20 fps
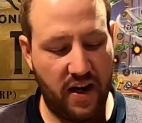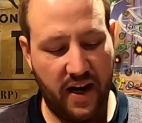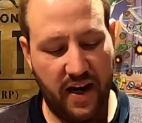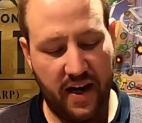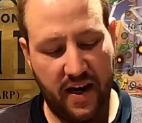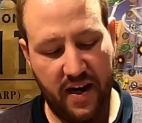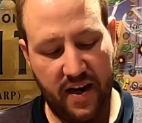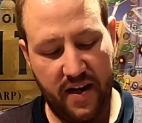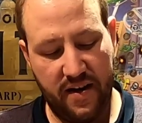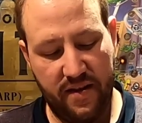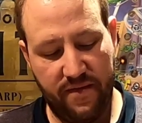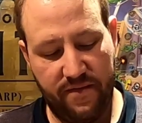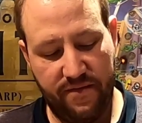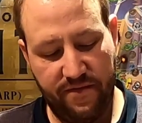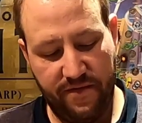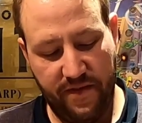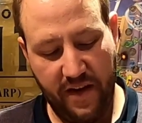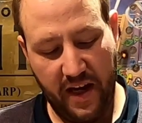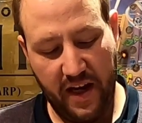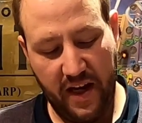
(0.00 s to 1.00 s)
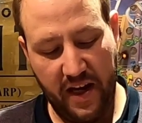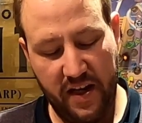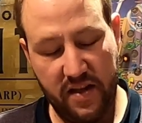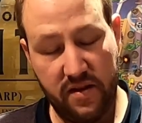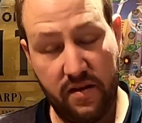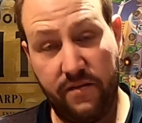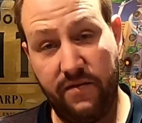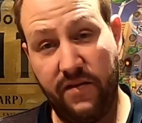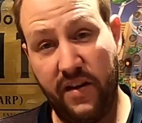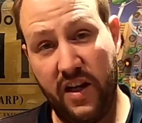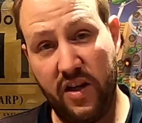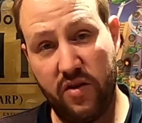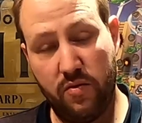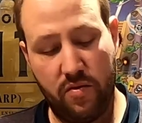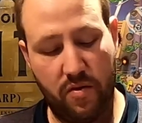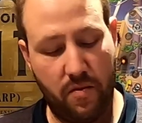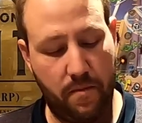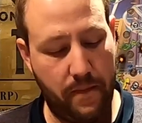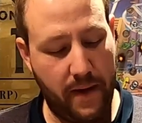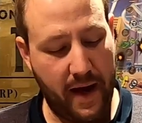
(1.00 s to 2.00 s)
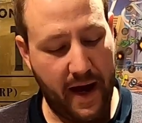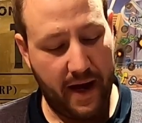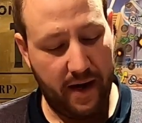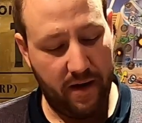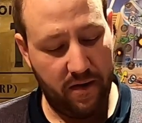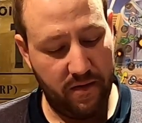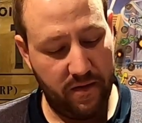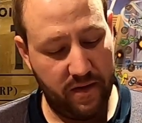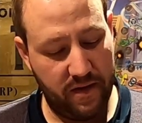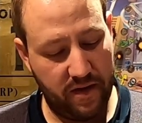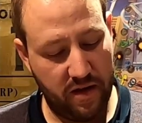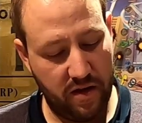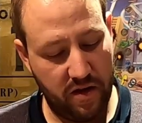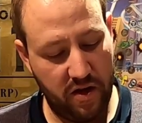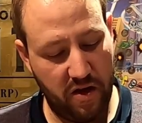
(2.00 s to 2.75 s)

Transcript: and the fees, the fees were a pound.